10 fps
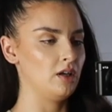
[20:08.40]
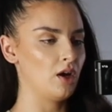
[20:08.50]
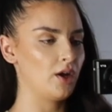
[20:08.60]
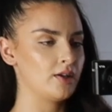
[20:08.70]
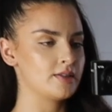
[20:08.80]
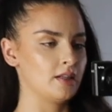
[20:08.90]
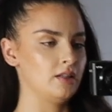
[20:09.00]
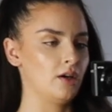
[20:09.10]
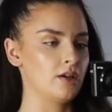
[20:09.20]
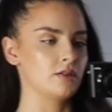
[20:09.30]
loads and
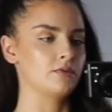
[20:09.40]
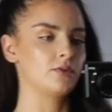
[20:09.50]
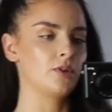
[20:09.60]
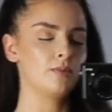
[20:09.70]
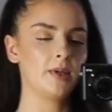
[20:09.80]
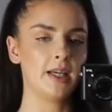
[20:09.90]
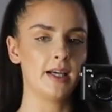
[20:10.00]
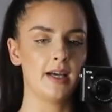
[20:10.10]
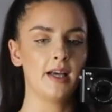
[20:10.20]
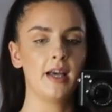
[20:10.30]
loads of room
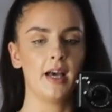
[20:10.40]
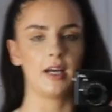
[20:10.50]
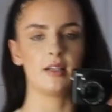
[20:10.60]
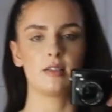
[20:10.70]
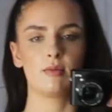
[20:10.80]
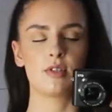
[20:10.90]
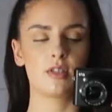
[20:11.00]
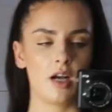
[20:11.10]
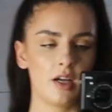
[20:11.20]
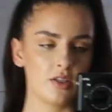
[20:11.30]
here and it's still
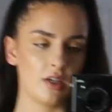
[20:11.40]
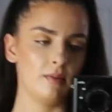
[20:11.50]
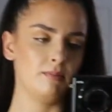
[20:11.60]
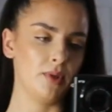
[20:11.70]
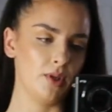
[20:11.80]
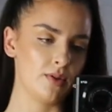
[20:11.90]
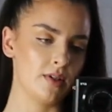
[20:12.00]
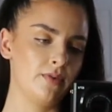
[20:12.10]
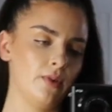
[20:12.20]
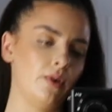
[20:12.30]
such a
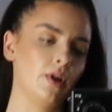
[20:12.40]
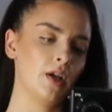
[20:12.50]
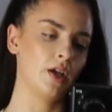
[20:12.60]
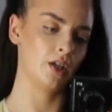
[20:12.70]
beautiful